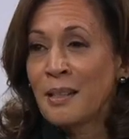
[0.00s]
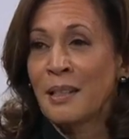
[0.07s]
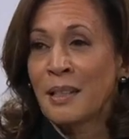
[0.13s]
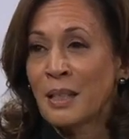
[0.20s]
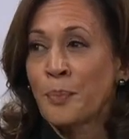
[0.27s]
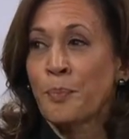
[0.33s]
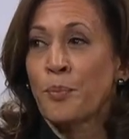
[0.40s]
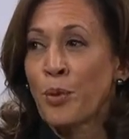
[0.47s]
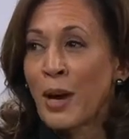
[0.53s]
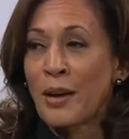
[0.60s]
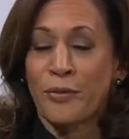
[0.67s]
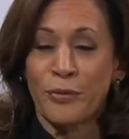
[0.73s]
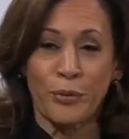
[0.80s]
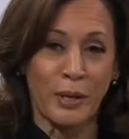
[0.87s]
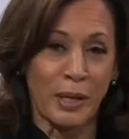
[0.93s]
and the
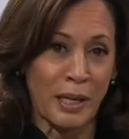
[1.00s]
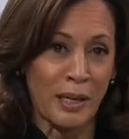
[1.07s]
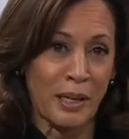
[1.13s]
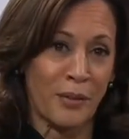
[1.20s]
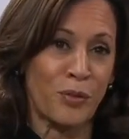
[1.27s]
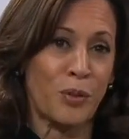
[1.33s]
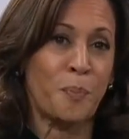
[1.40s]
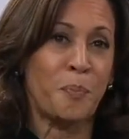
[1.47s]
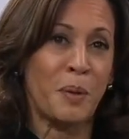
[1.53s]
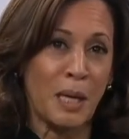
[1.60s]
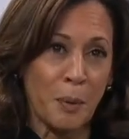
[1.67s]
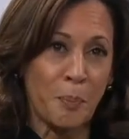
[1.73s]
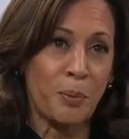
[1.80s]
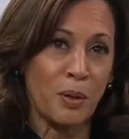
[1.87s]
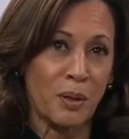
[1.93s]
bravery of the
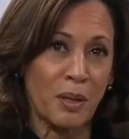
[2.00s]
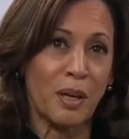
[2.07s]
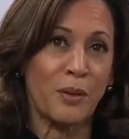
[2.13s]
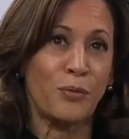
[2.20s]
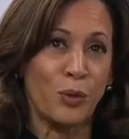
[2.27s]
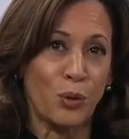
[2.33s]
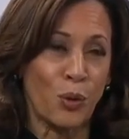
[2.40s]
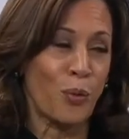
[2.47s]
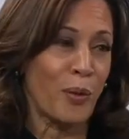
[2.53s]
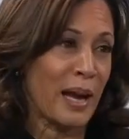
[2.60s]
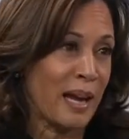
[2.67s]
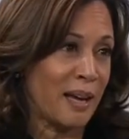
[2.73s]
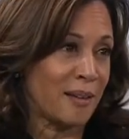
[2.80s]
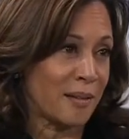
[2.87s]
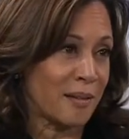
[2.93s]
people of
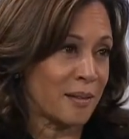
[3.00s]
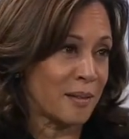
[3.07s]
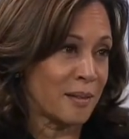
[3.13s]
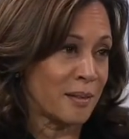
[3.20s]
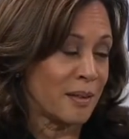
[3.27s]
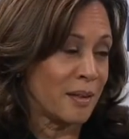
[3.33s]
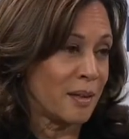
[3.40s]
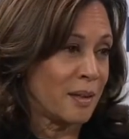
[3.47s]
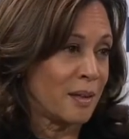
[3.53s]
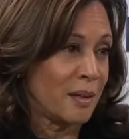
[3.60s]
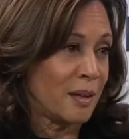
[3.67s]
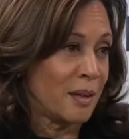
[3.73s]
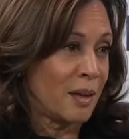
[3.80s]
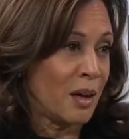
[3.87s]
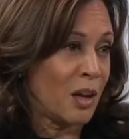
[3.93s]
Ukraine,
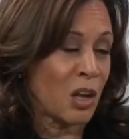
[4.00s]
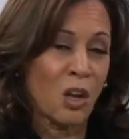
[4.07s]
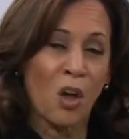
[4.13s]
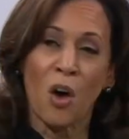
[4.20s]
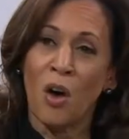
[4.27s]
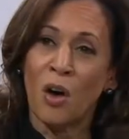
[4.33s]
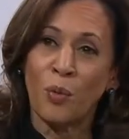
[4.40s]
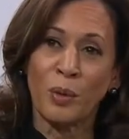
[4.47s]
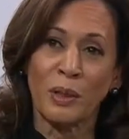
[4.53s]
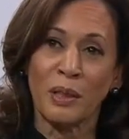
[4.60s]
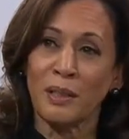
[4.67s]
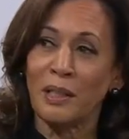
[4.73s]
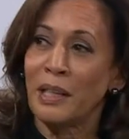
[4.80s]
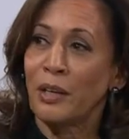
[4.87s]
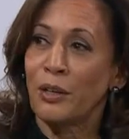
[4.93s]
along with
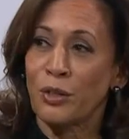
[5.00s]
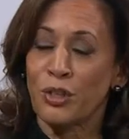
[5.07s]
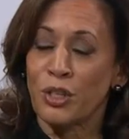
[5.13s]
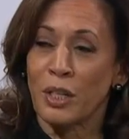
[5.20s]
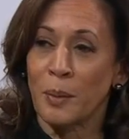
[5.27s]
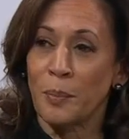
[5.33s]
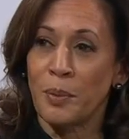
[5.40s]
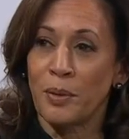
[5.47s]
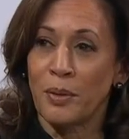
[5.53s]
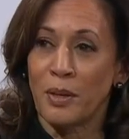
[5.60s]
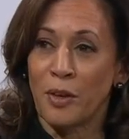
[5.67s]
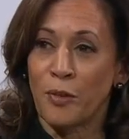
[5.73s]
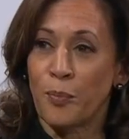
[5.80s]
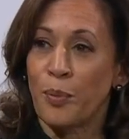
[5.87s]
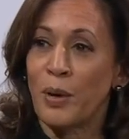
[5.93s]
the leadership
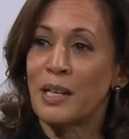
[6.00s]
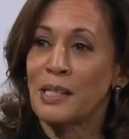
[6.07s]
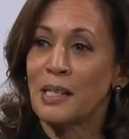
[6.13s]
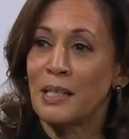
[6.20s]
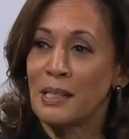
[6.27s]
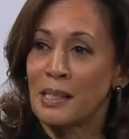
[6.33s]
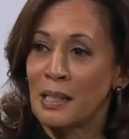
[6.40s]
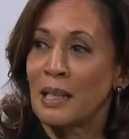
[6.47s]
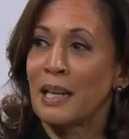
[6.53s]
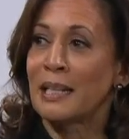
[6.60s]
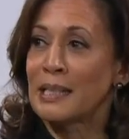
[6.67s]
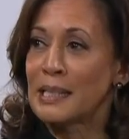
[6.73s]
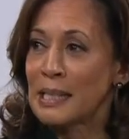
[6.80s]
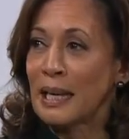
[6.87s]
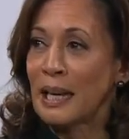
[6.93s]
of President
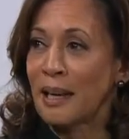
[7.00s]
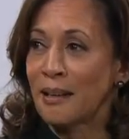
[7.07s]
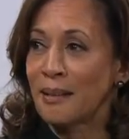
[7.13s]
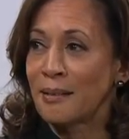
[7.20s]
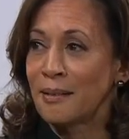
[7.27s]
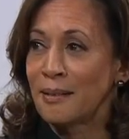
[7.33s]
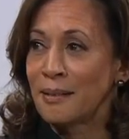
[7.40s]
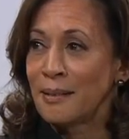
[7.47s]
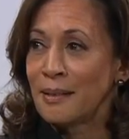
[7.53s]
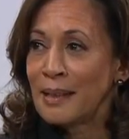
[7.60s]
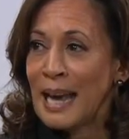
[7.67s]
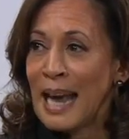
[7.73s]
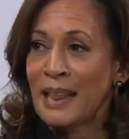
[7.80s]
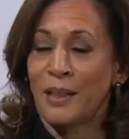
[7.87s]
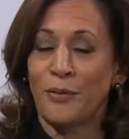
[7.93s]
Zelensky
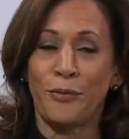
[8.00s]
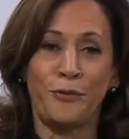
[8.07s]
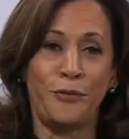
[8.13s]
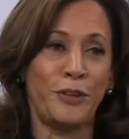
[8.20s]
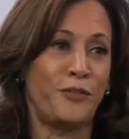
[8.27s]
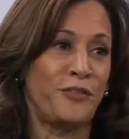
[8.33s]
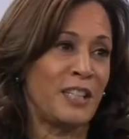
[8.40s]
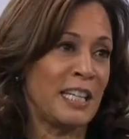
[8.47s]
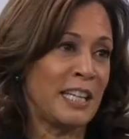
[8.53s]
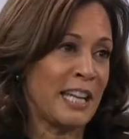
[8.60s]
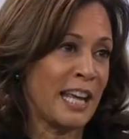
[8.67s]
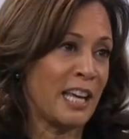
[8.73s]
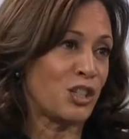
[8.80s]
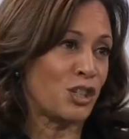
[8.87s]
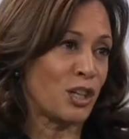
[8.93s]
and the
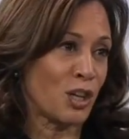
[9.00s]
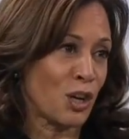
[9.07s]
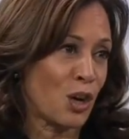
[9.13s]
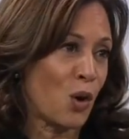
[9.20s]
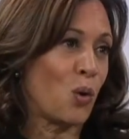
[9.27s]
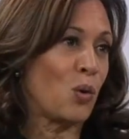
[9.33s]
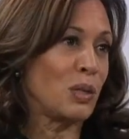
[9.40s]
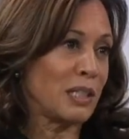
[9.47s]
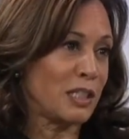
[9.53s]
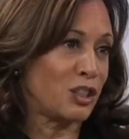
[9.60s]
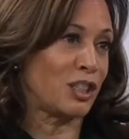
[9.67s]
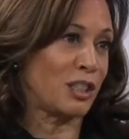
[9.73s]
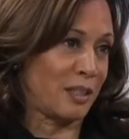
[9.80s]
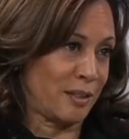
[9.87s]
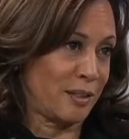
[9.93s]
50-nation
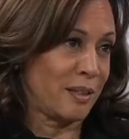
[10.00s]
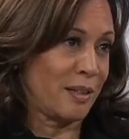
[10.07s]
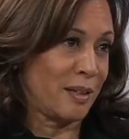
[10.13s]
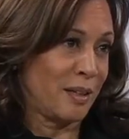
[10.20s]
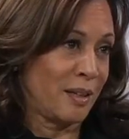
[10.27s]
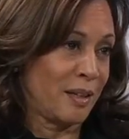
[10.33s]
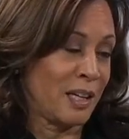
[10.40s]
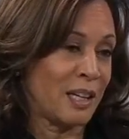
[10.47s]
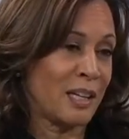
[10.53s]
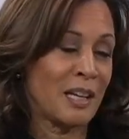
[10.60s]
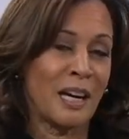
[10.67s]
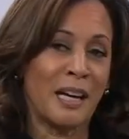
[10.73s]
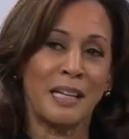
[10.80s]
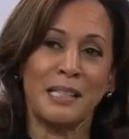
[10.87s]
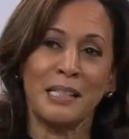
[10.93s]
coalition the
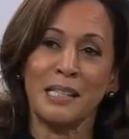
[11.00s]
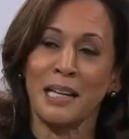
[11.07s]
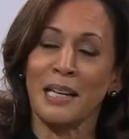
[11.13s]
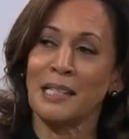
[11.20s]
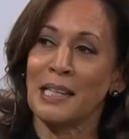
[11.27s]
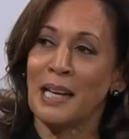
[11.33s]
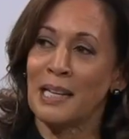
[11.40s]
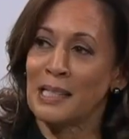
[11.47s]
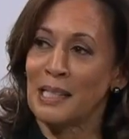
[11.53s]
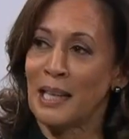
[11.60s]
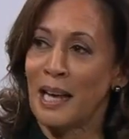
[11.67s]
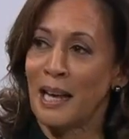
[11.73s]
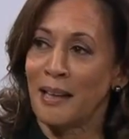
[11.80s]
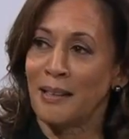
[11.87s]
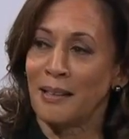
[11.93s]
United States has
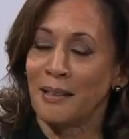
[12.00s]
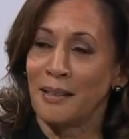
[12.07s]
led,